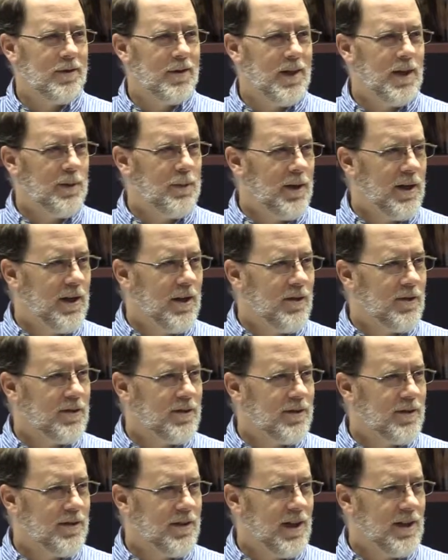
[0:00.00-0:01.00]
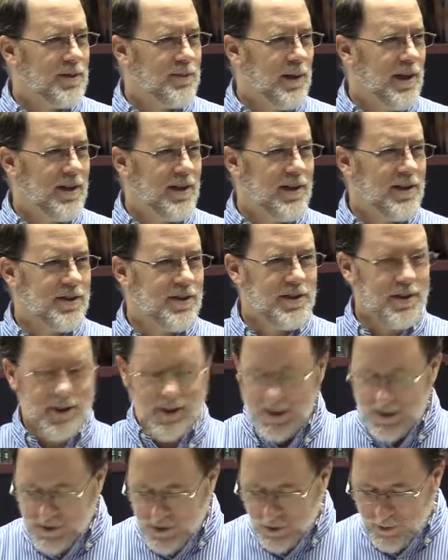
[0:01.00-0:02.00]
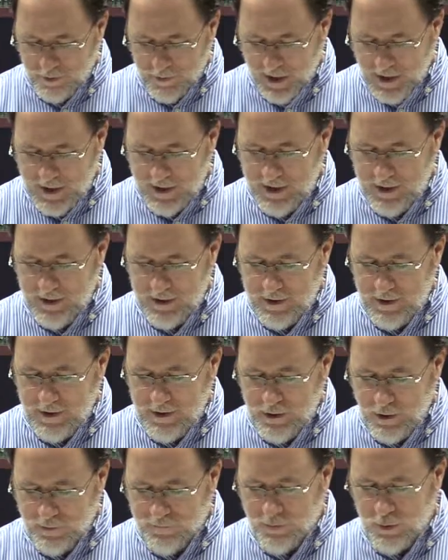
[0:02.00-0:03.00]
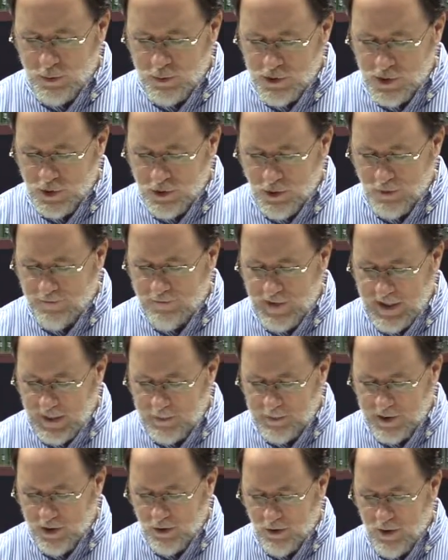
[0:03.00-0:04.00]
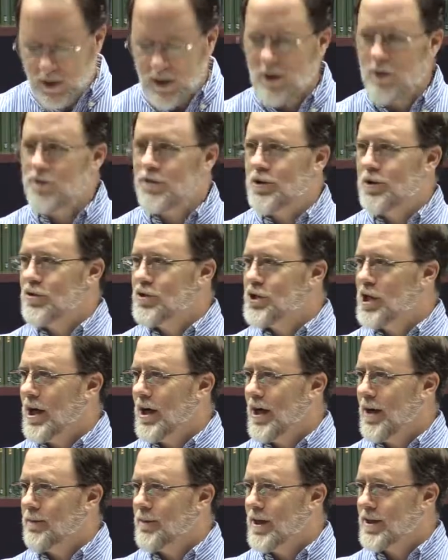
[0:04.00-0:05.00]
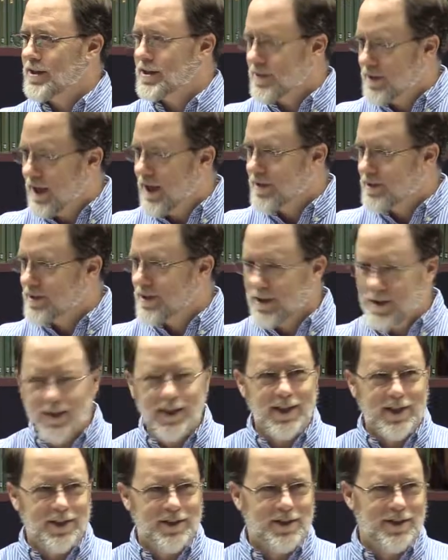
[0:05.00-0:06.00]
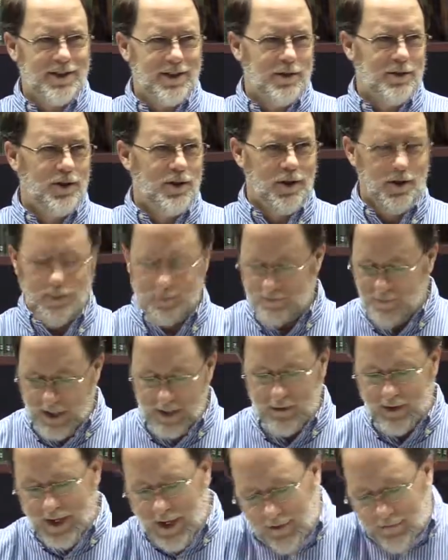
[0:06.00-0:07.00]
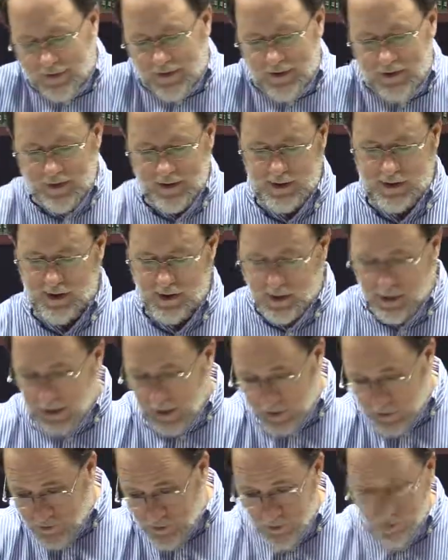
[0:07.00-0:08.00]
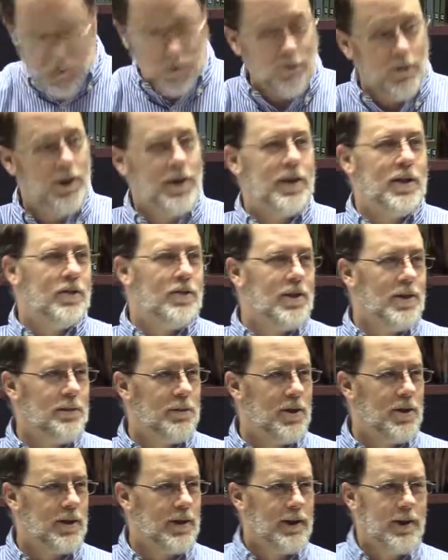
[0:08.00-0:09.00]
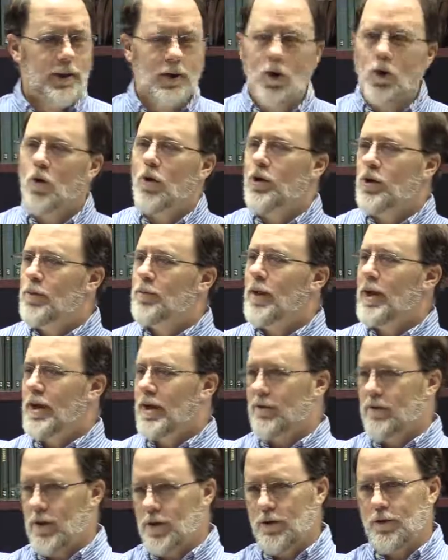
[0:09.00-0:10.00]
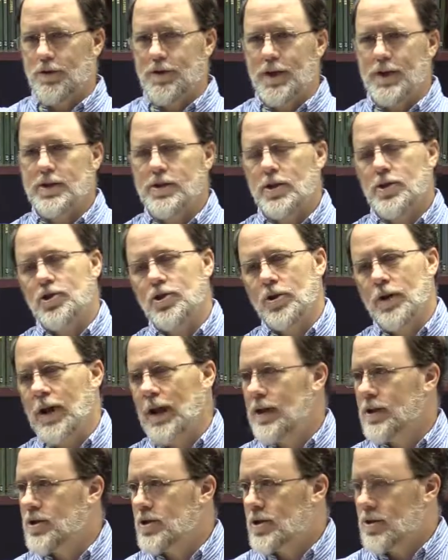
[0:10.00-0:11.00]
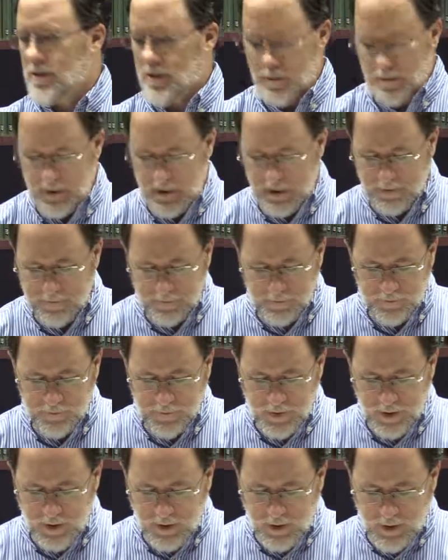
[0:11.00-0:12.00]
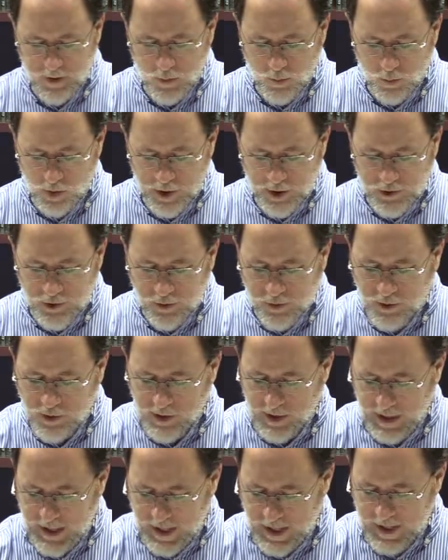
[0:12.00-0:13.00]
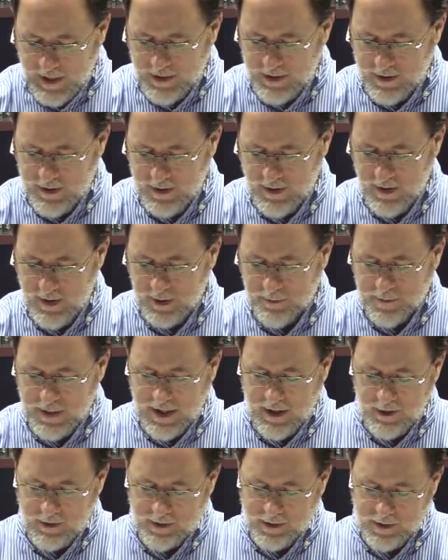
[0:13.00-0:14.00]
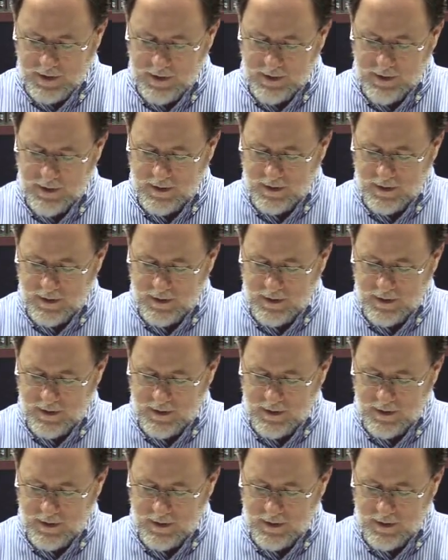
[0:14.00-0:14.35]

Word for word: Anybody else? That's my list. Your money, your future, your family, your health, your job. That's that's the list. And you know, I don't have to. It's the answers are right here in the book. Or you might have other things that you're anxious about. What are you glad about?